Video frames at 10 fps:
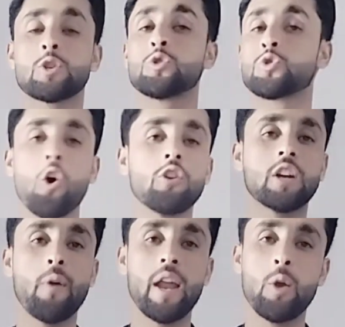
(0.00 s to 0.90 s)
So don't
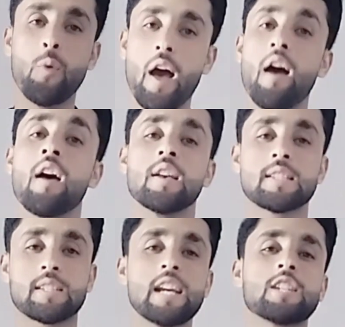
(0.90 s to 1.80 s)
go anywhere.
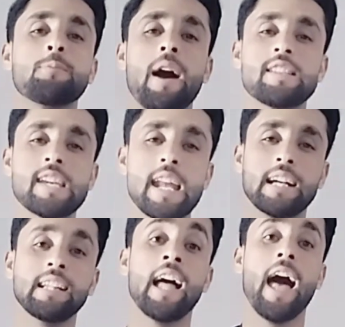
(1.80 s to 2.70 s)
Stick to my
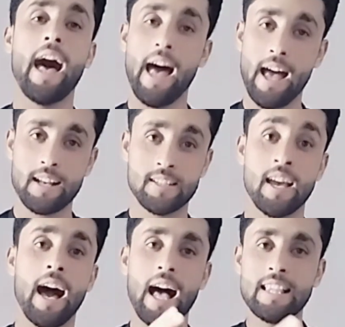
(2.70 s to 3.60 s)
channel and
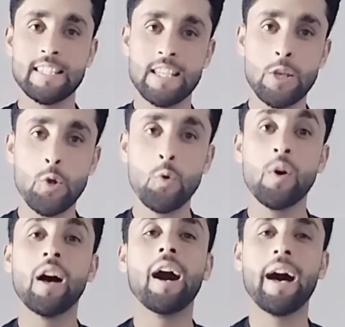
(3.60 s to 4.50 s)
I'll see
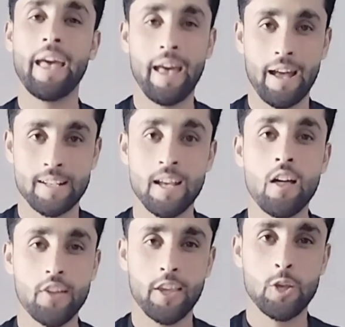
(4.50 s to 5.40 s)
you
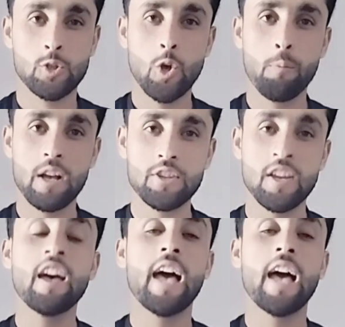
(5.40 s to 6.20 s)
ahead. Thank you so much.